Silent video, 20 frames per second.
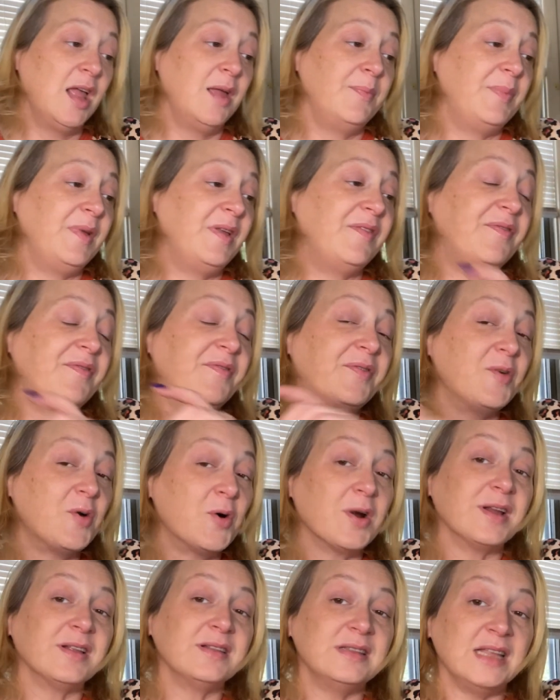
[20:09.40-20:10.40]

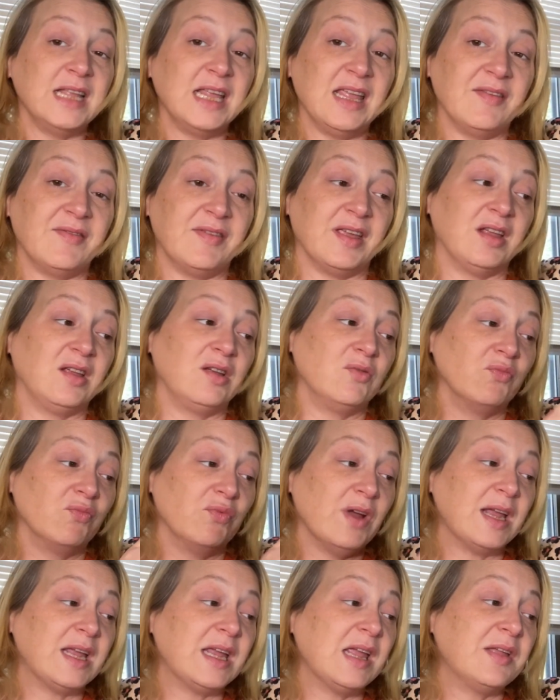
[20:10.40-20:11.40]
Before leaving,
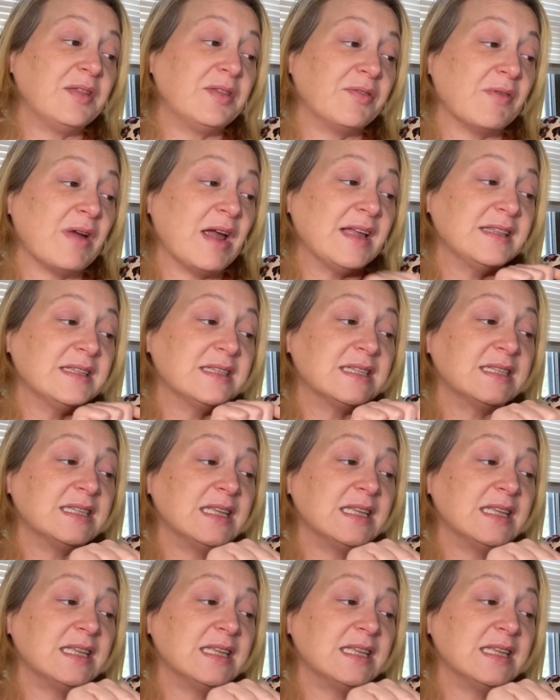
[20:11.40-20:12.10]
Ricky threatens